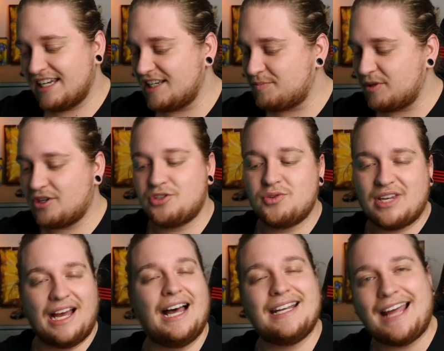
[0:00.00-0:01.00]
is because you
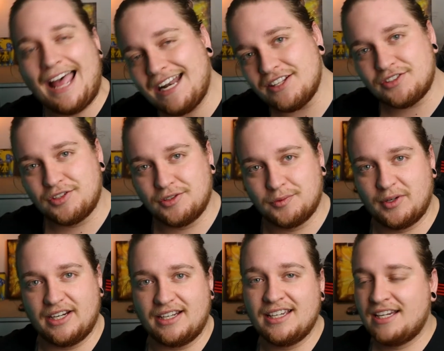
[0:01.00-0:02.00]
can't add it to the
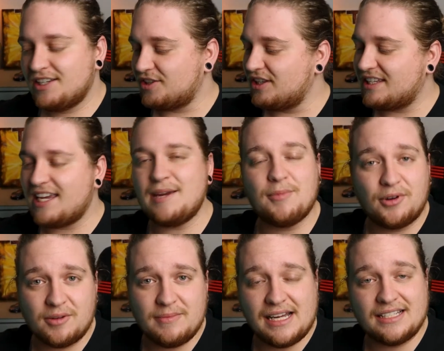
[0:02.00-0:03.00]
rig. So the keyboard
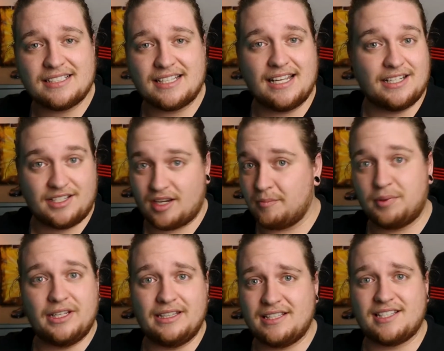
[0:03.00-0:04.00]
and mouse stand is a
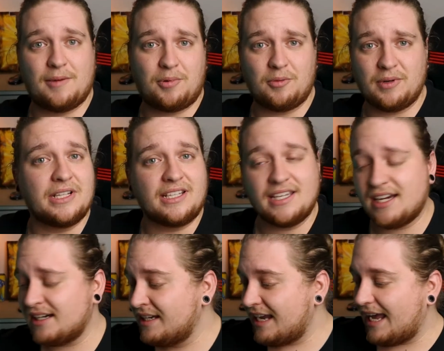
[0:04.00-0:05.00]
completely separate bit of
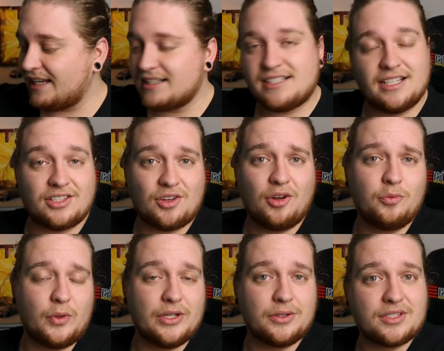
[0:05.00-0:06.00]
gear and it sits on
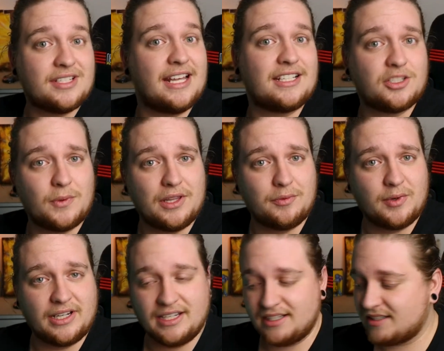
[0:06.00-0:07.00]
wheels next to where the
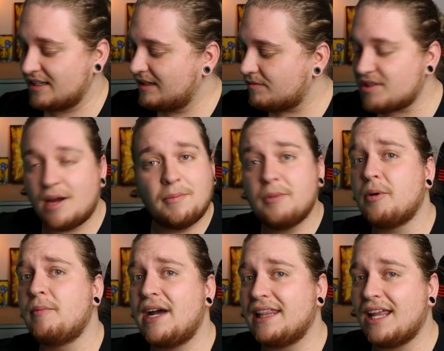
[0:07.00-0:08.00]
rig is. Some people
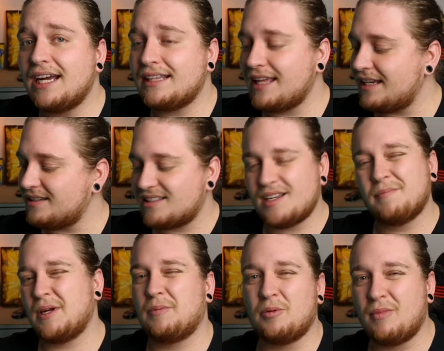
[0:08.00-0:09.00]
may like that, some
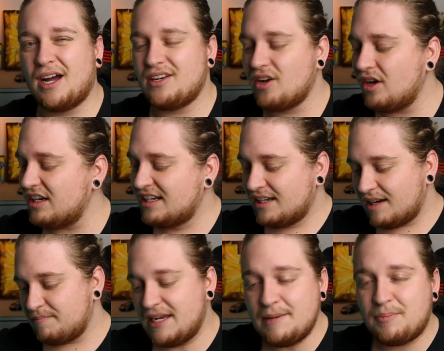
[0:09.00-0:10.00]
people might not.
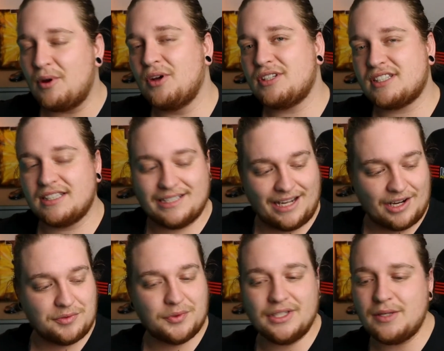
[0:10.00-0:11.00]
Me personally, I
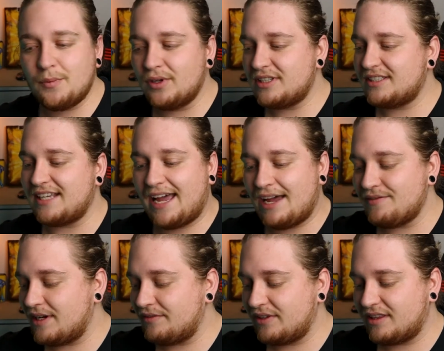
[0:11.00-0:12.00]
really wanted to have
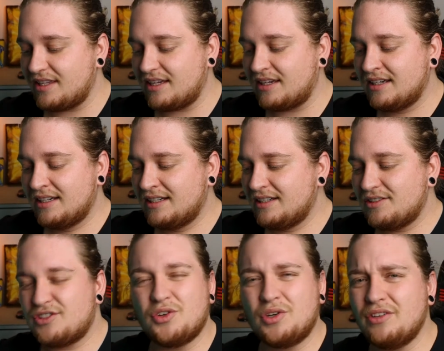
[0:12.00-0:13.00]
everything
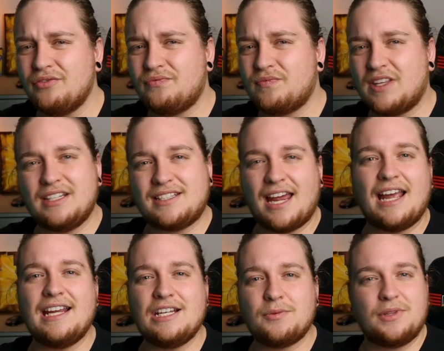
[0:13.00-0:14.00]
sort of
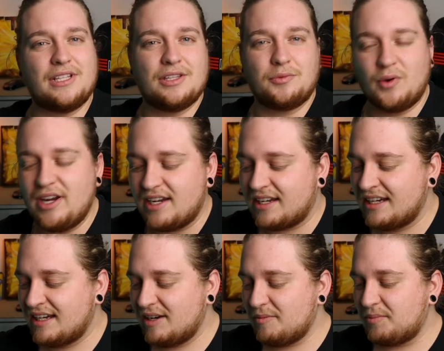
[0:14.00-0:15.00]
contained within the rig,
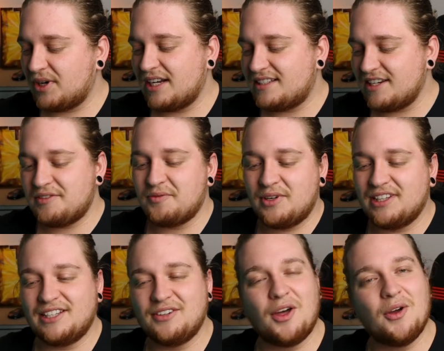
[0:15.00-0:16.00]
but I didn't
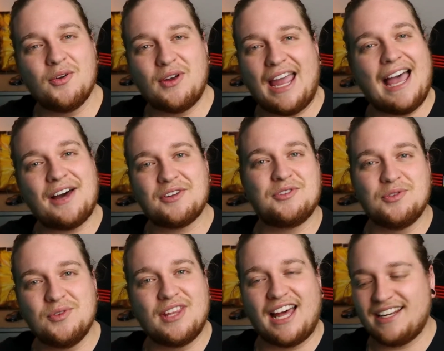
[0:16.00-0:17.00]
really know how to
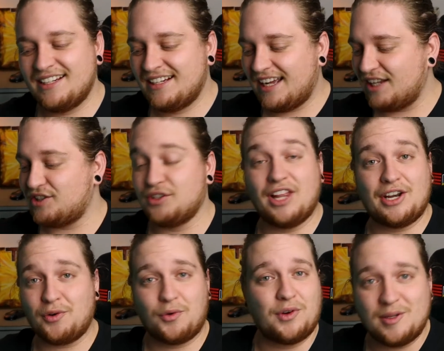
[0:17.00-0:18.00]
do that until I'd
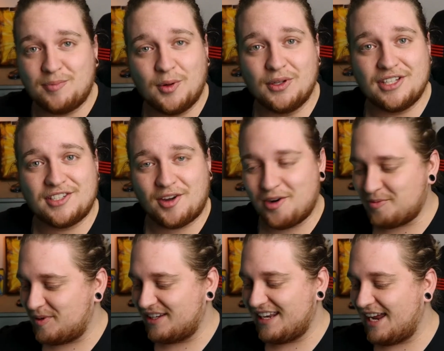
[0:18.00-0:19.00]
already bought this
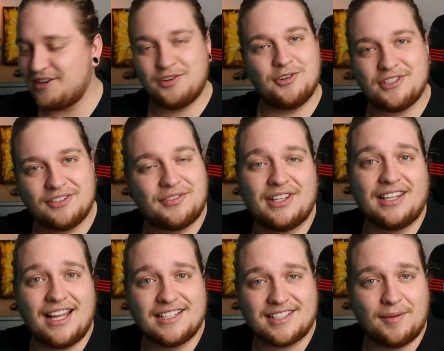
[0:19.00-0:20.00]
cockpit and used it for the
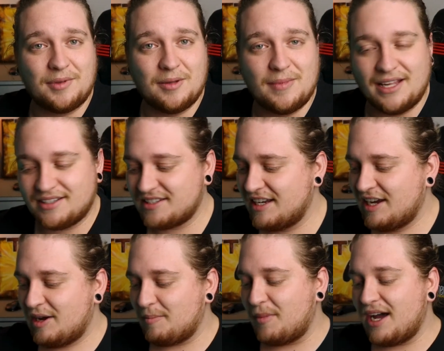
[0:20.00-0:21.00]
last couple of months.
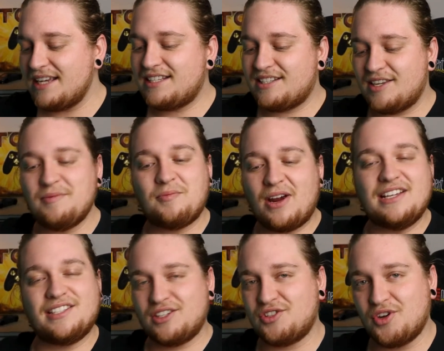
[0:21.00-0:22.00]
My sim
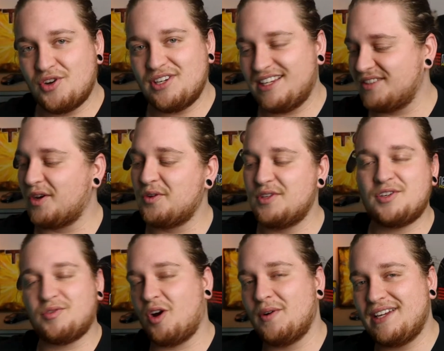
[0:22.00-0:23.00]
racing journey is only
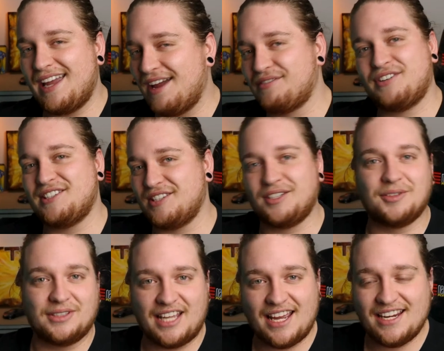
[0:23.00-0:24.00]
growing every
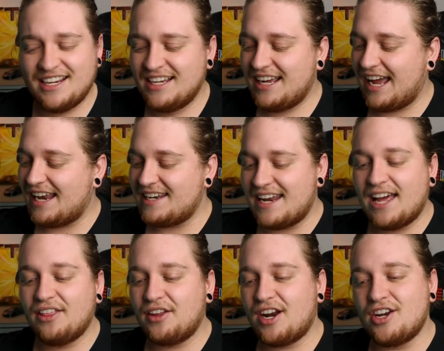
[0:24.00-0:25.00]
single day, and
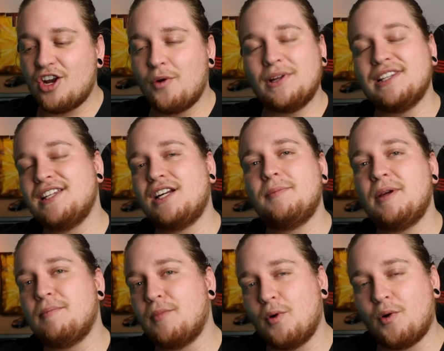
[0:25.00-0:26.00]
now that I know a little
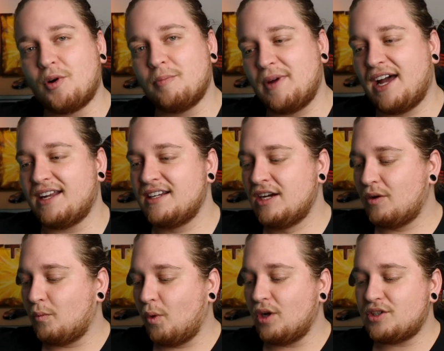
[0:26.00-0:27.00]
bit more about
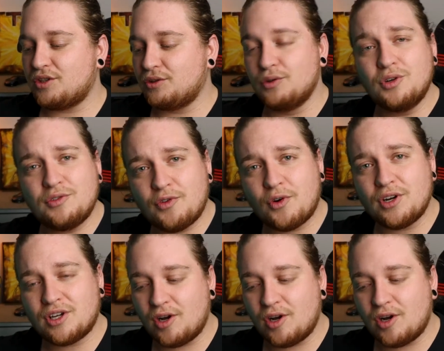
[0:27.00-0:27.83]
what to look for in a